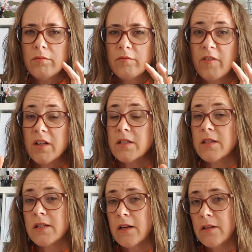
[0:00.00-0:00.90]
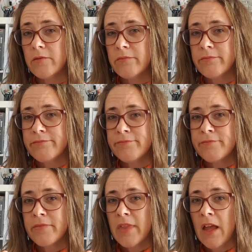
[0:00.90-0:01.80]
face the sun.
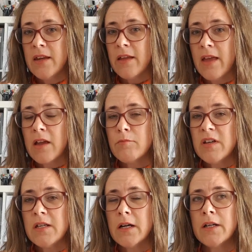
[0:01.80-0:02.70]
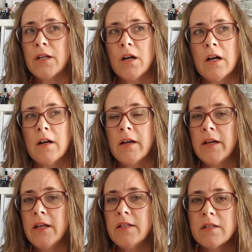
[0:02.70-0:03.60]
Now that can be done
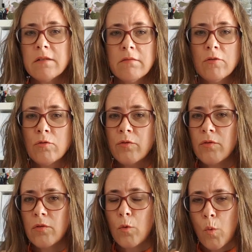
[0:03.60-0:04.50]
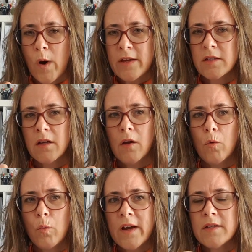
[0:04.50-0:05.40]
east, north, west.
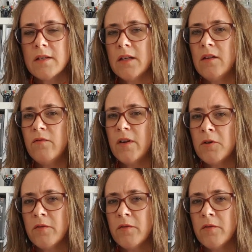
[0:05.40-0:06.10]
West in very,